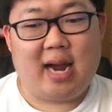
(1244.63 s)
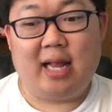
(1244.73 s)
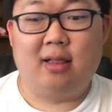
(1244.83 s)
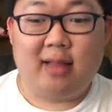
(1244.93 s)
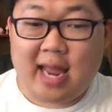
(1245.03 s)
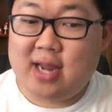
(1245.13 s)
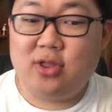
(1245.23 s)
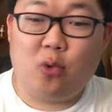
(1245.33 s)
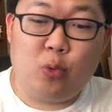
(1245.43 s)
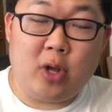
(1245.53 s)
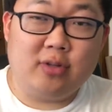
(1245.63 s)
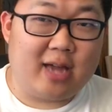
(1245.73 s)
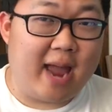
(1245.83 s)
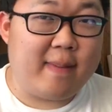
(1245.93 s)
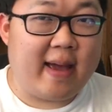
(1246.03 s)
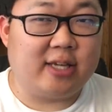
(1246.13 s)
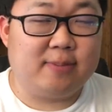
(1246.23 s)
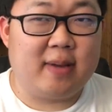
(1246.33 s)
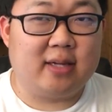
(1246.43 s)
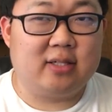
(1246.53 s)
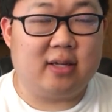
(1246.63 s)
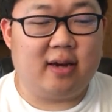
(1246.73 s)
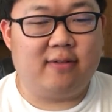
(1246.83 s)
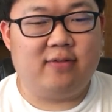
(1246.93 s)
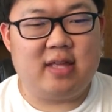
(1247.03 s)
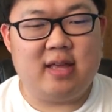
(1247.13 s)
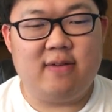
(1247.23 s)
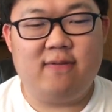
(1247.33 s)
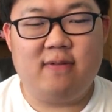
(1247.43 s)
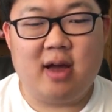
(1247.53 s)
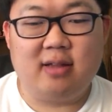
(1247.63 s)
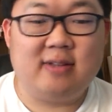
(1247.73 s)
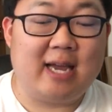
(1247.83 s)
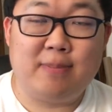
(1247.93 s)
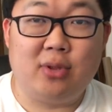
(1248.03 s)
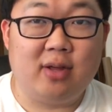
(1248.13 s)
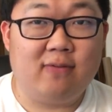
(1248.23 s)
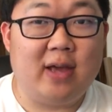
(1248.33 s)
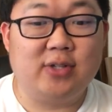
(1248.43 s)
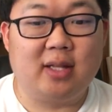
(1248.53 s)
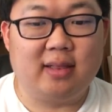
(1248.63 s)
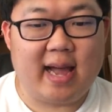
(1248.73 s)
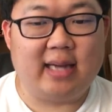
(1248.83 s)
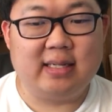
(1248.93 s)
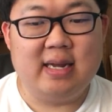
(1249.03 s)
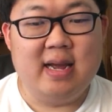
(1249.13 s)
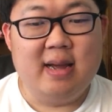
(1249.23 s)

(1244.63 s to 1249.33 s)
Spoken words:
I like the real-time aspect of the deck-building phase a lot,